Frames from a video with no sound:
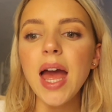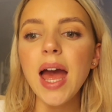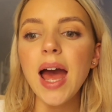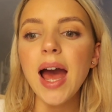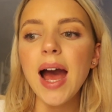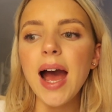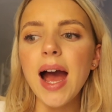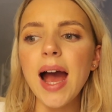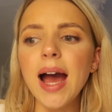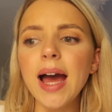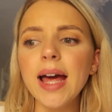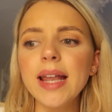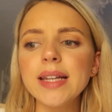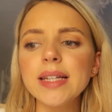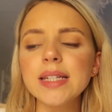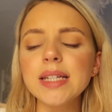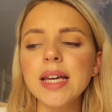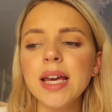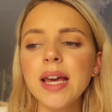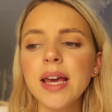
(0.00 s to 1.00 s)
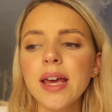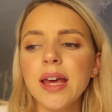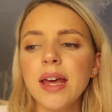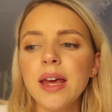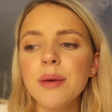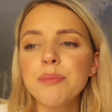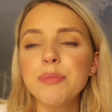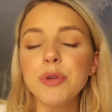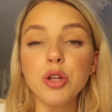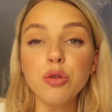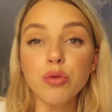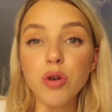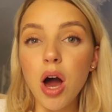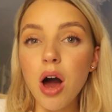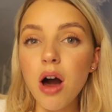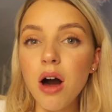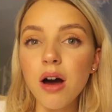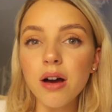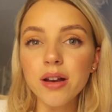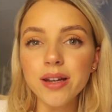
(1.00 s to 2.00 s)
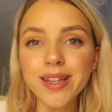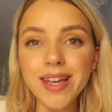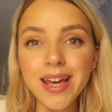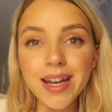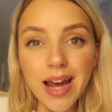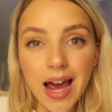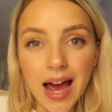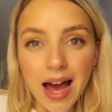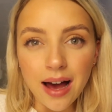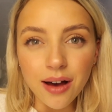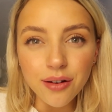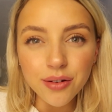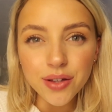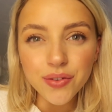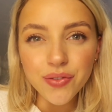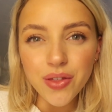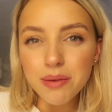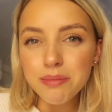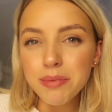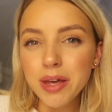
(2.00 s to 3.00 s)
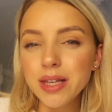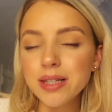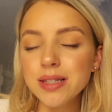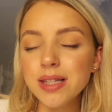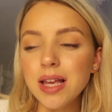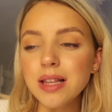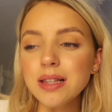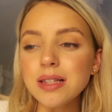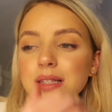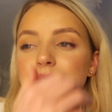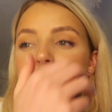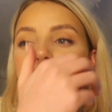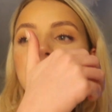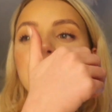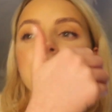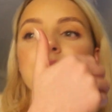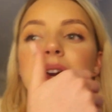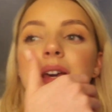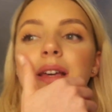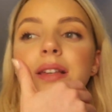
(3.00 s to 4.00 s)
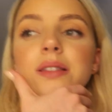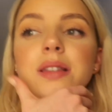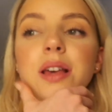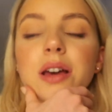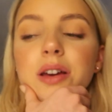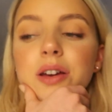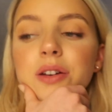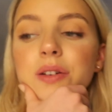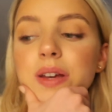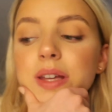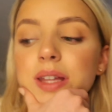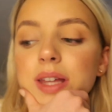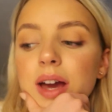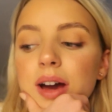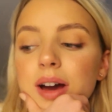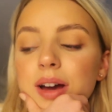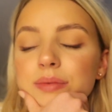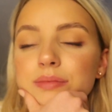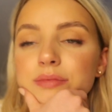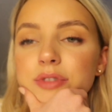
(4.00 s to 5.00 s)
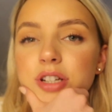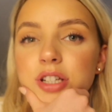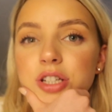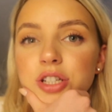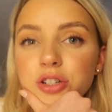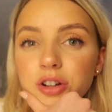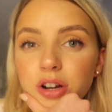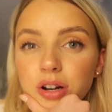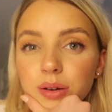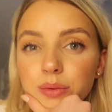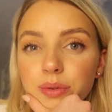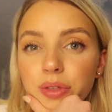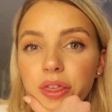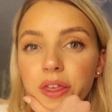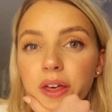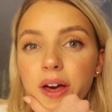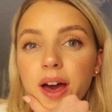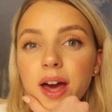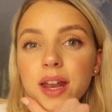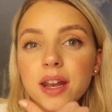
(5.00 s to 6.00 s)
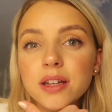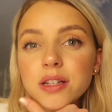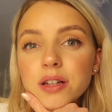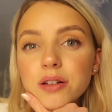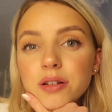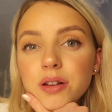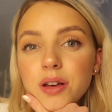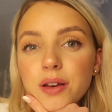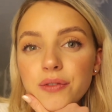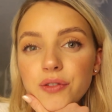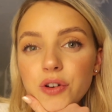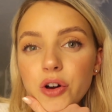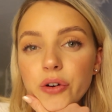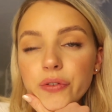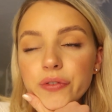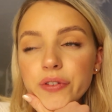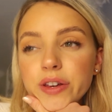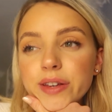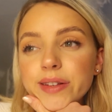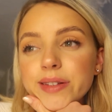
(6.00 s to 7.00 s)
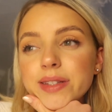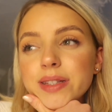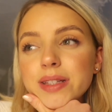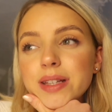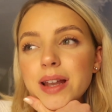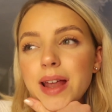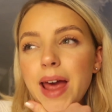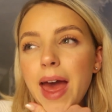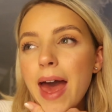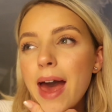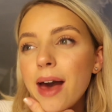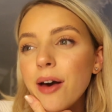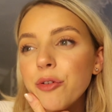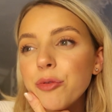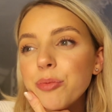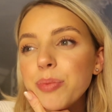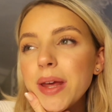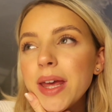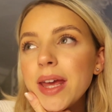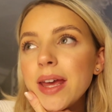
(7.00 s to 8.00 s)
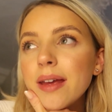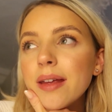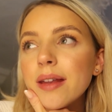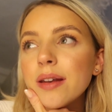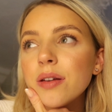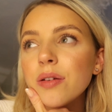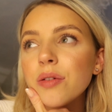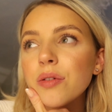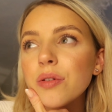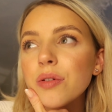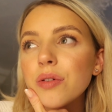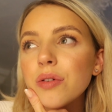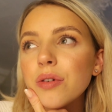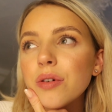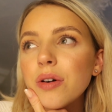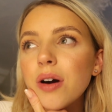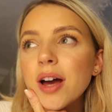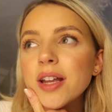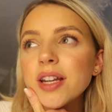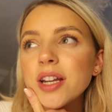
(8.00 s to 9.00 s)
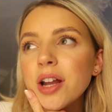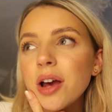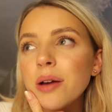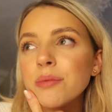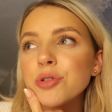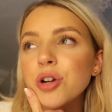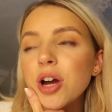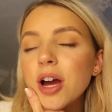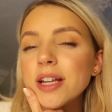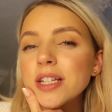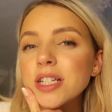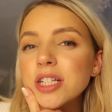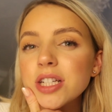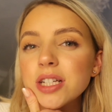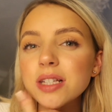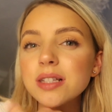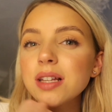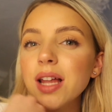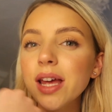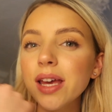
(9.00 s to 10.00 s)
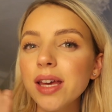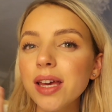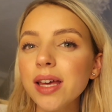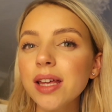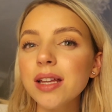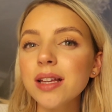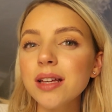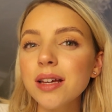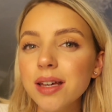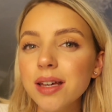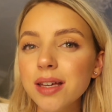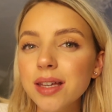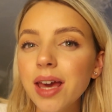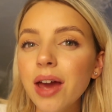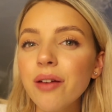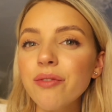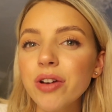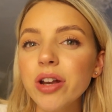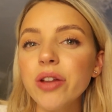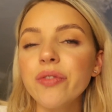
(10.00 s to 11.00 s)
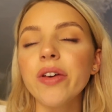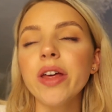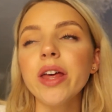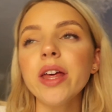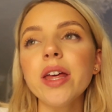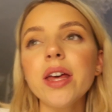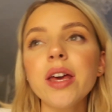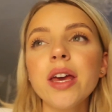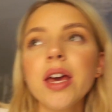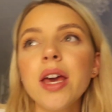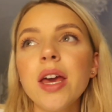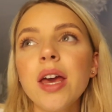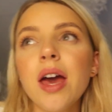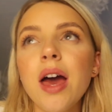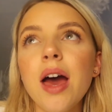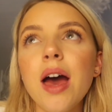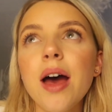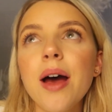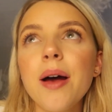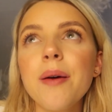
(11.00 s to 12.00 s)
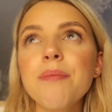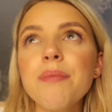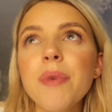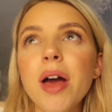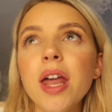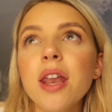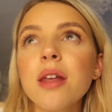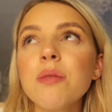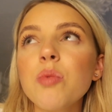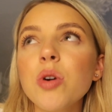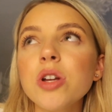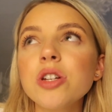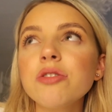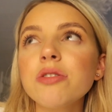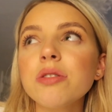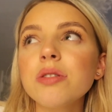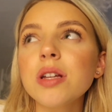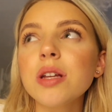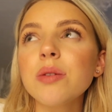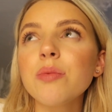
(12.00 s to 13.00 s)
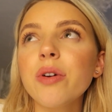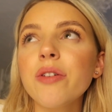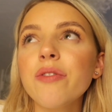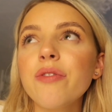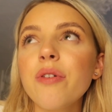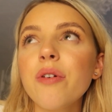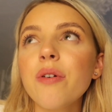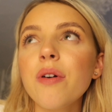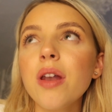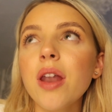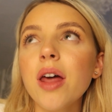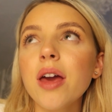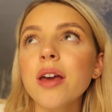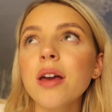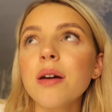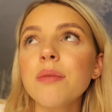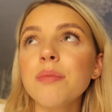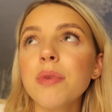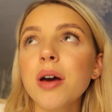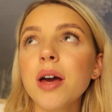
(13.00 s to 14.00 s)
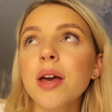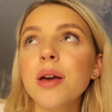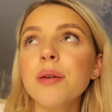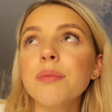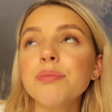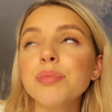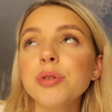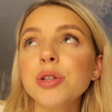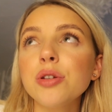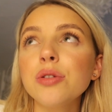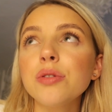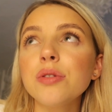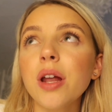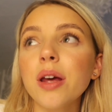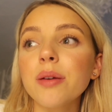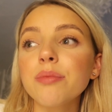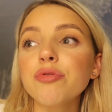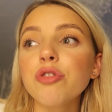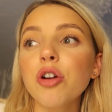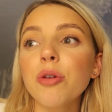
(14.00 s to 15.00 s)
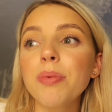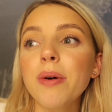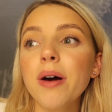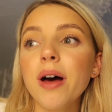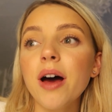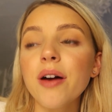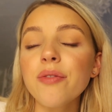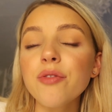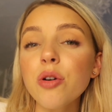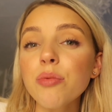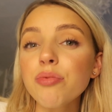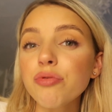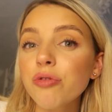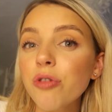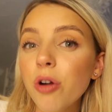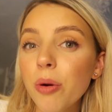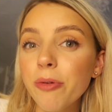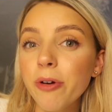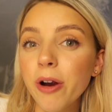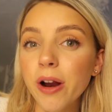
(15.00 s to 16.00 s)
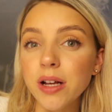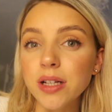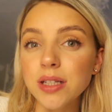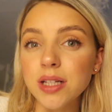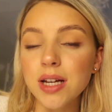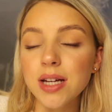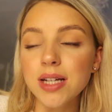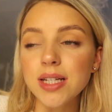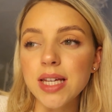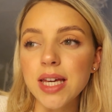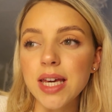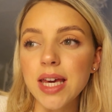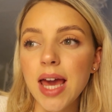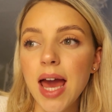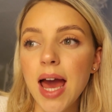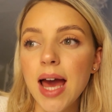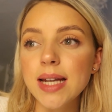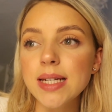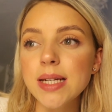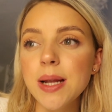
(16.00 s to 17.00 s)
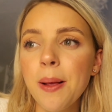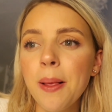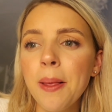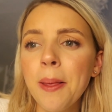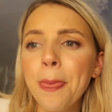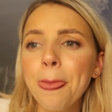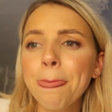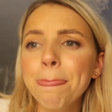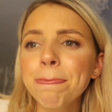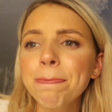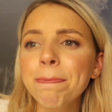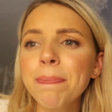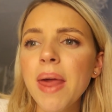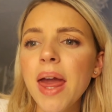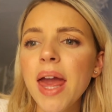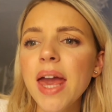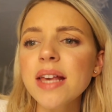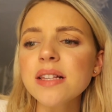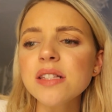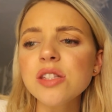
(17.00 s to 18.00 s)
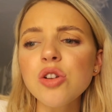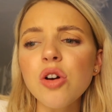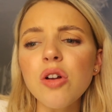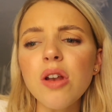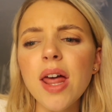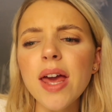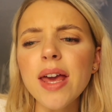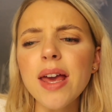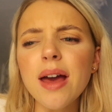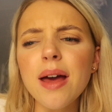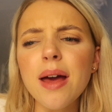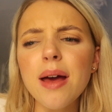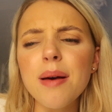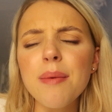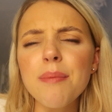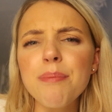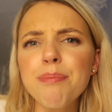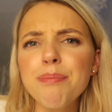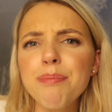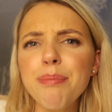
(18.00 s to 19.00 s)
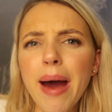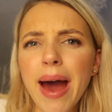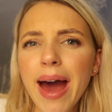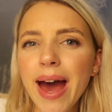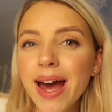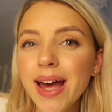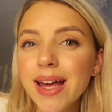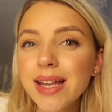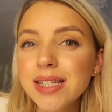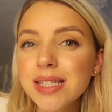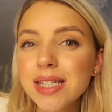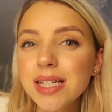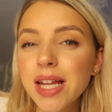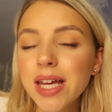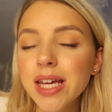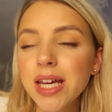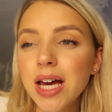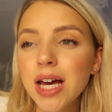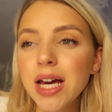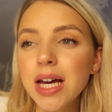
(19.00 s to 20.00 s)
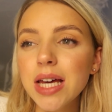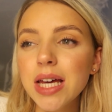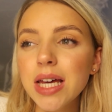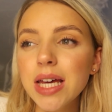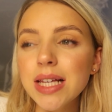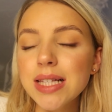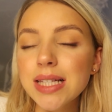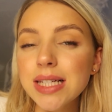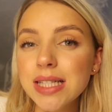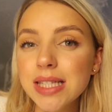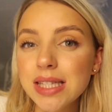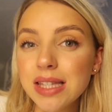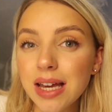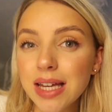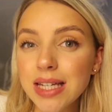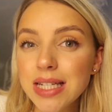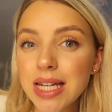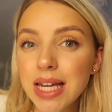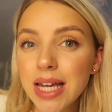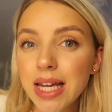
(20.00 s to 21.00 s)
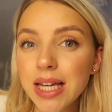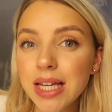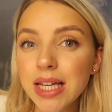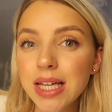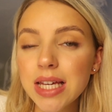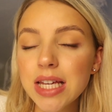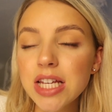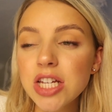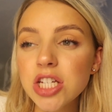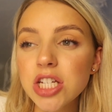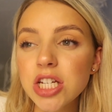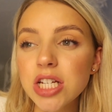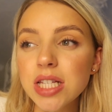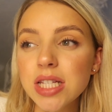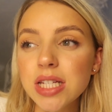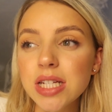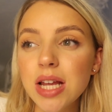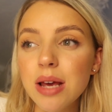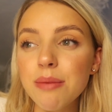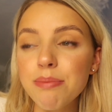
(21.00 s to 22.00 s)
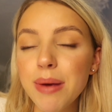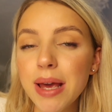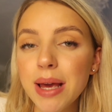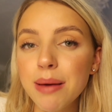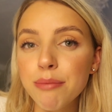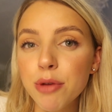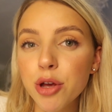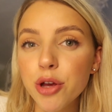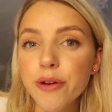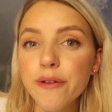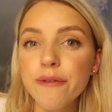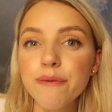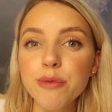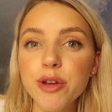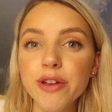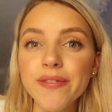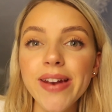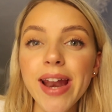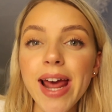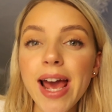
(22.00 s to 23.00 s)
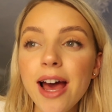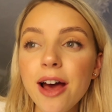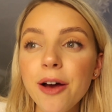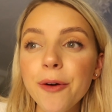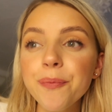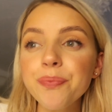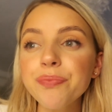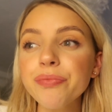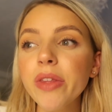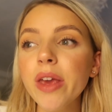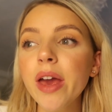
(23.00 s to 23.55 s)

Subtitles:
and but you can't get it out, if that makes sense. So yeah, I'm really struggling with that and I don't know if coffee's helping or I don't know. I'm trying to just like get rid of it. And I'm wondering with like my I've got proper anxiety and it's not like bad, like it's exciting. It's just a big move, moving out.